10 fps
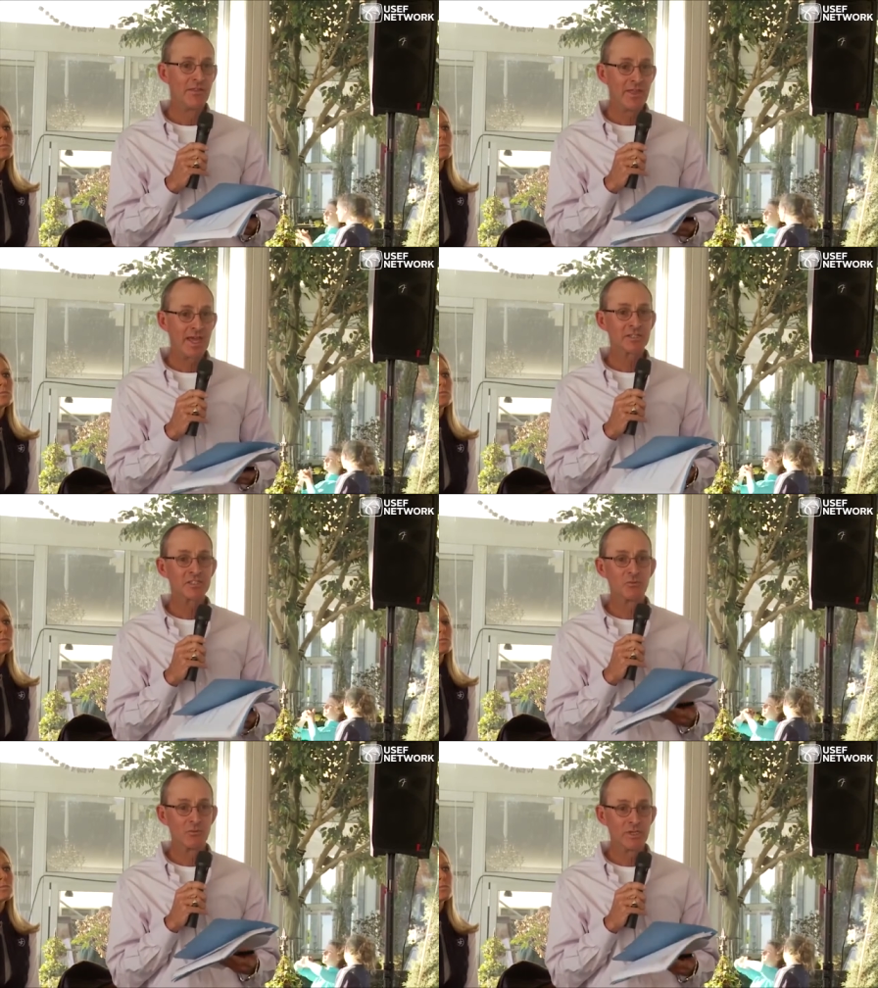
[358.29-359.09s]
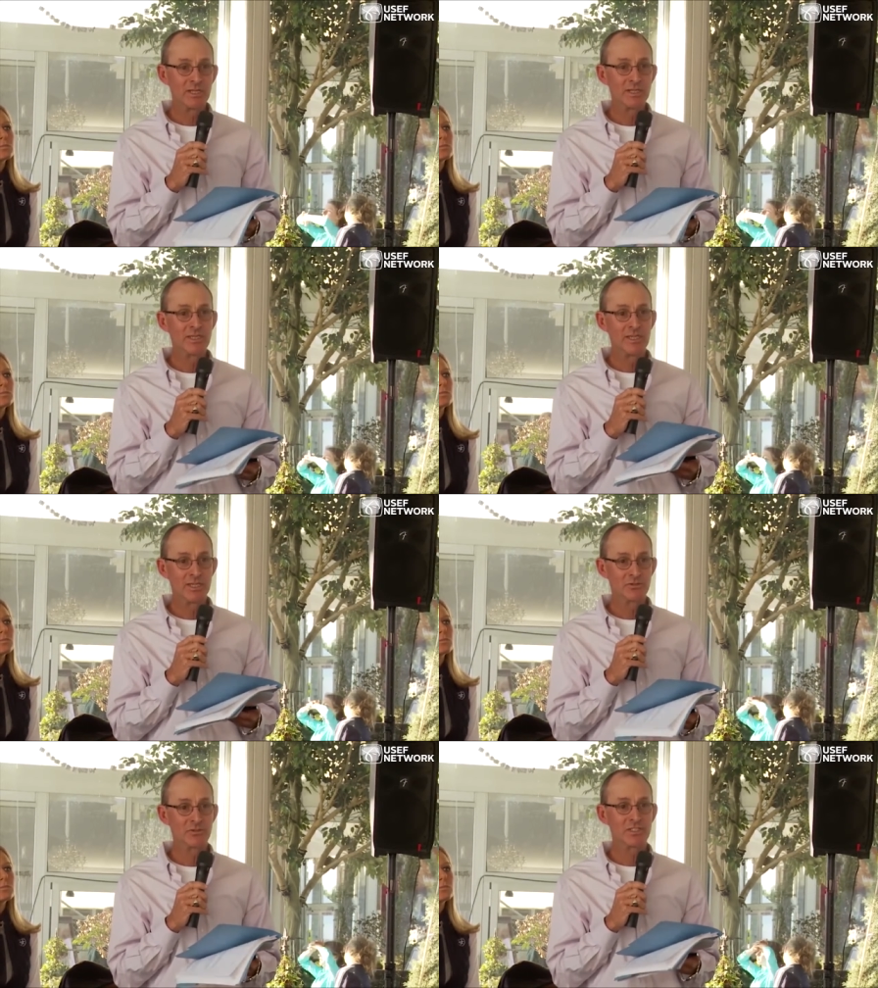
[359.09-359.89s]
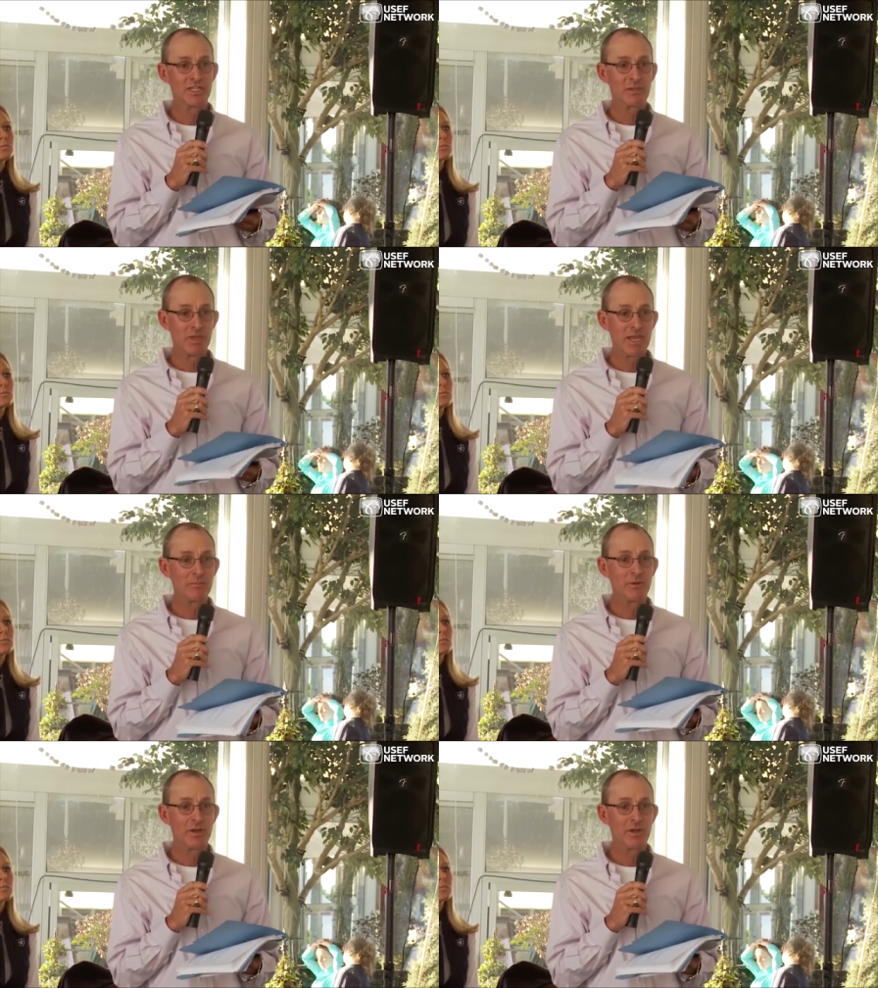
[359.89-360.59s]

that is a really interesting paper,